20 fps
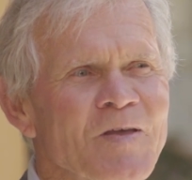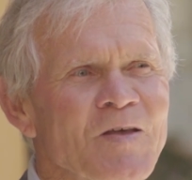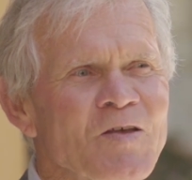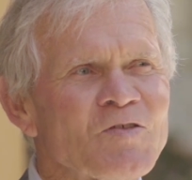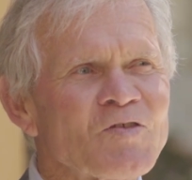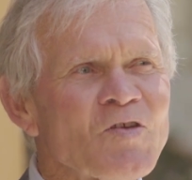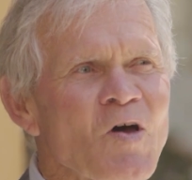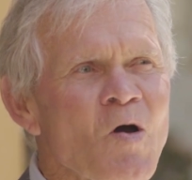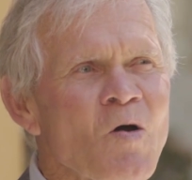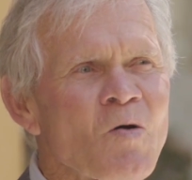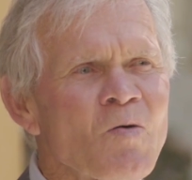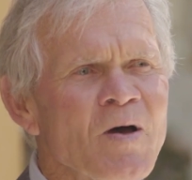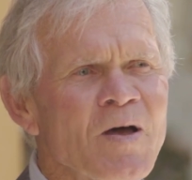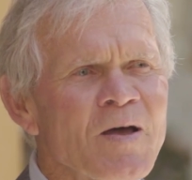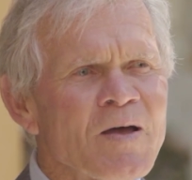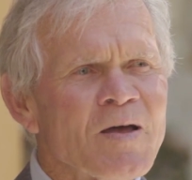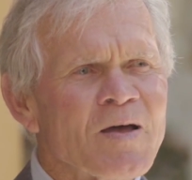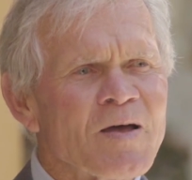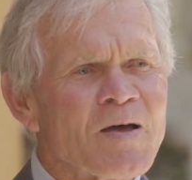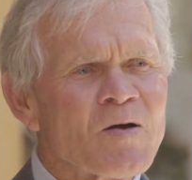So
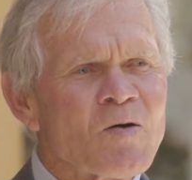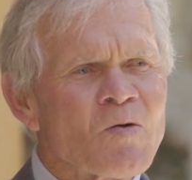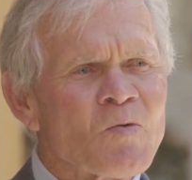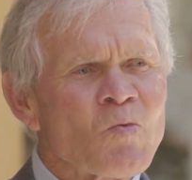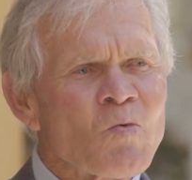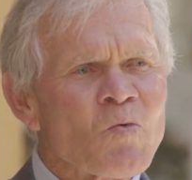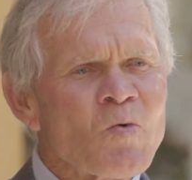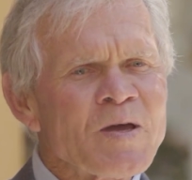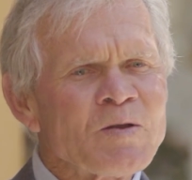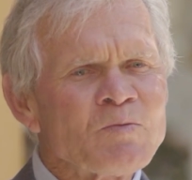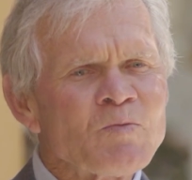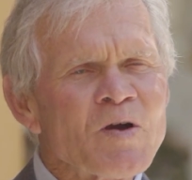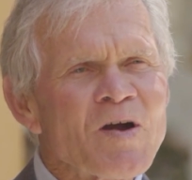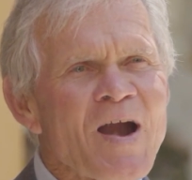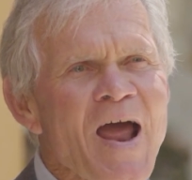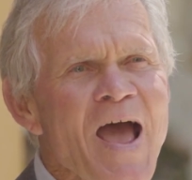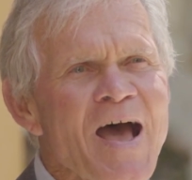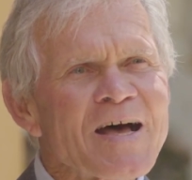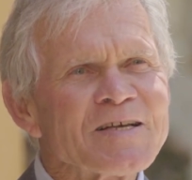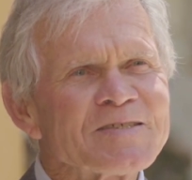when we're
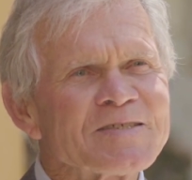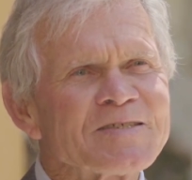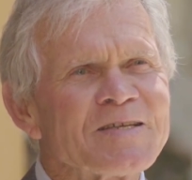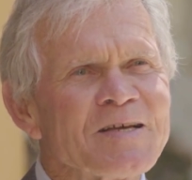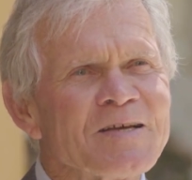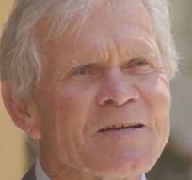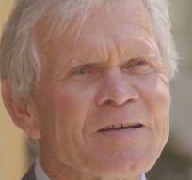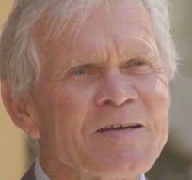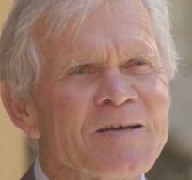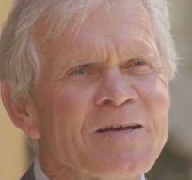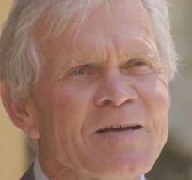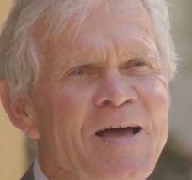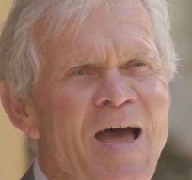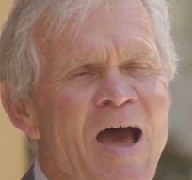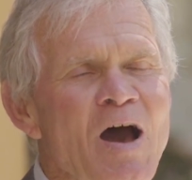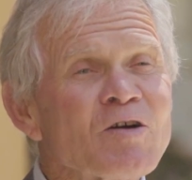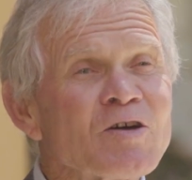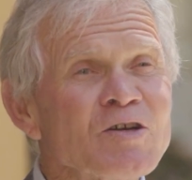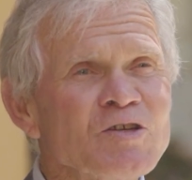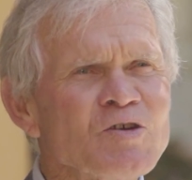asked,
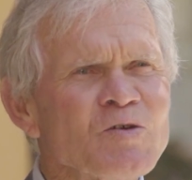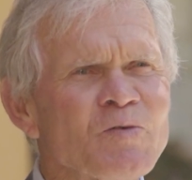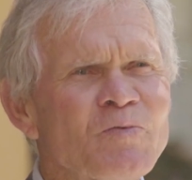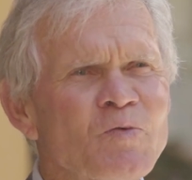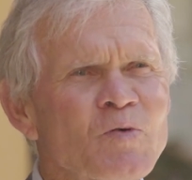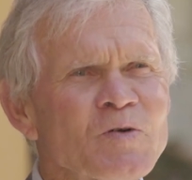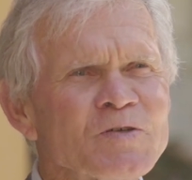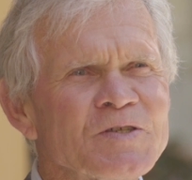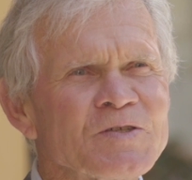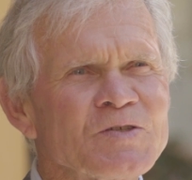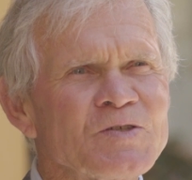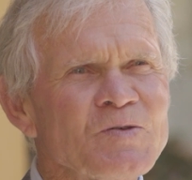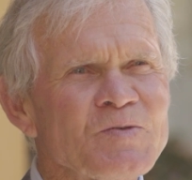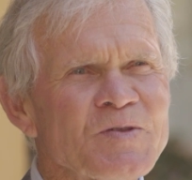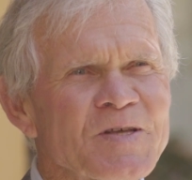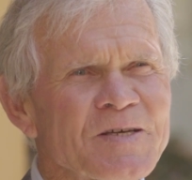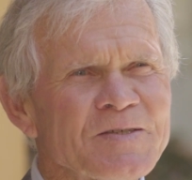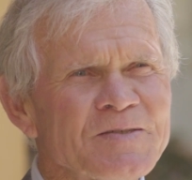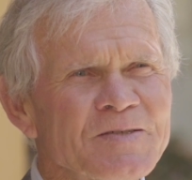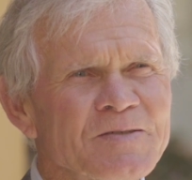how can you afford to do
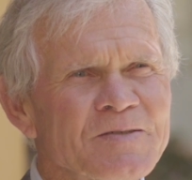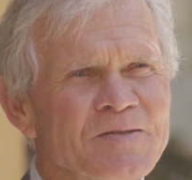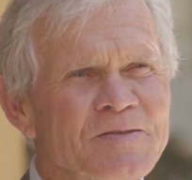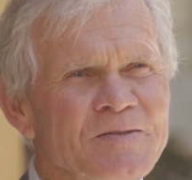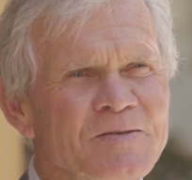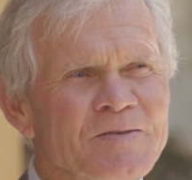this?